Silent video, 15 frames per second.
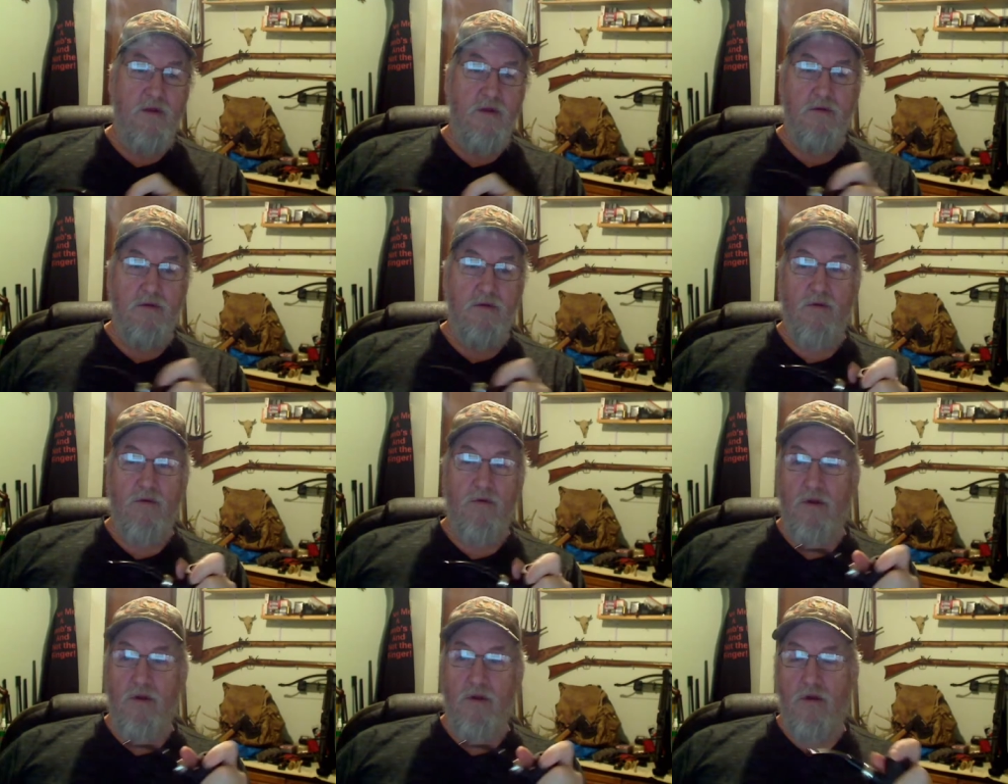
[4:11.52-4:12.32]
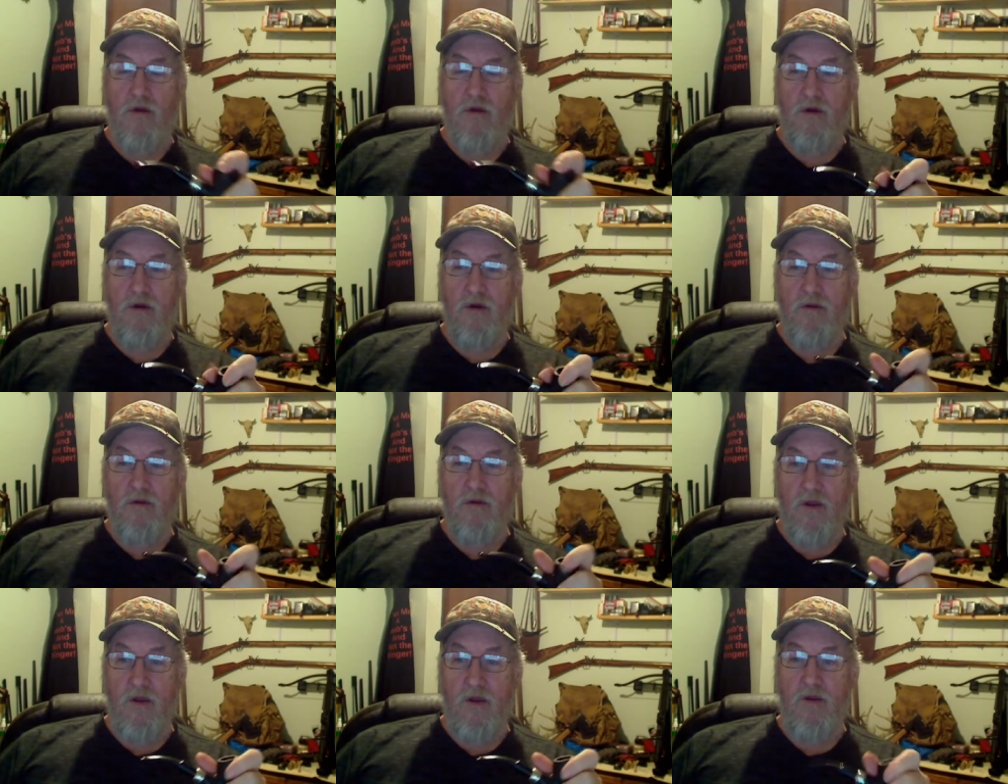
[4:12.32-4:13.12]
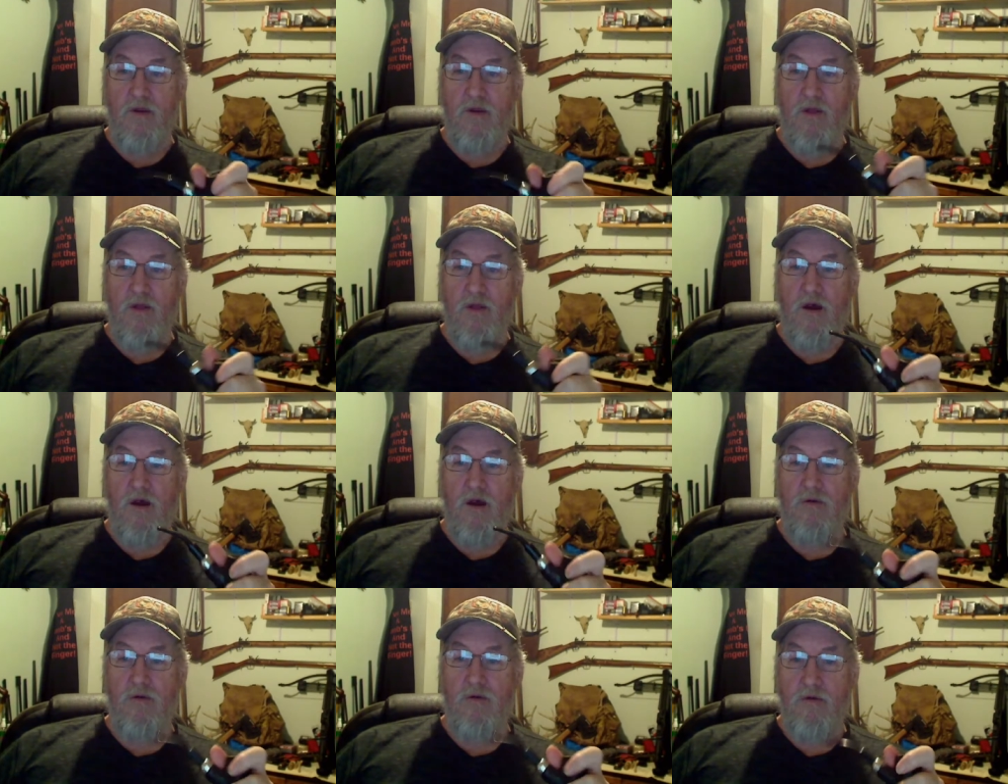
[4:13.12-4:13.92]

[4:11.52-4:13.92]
you was on the on JV's live.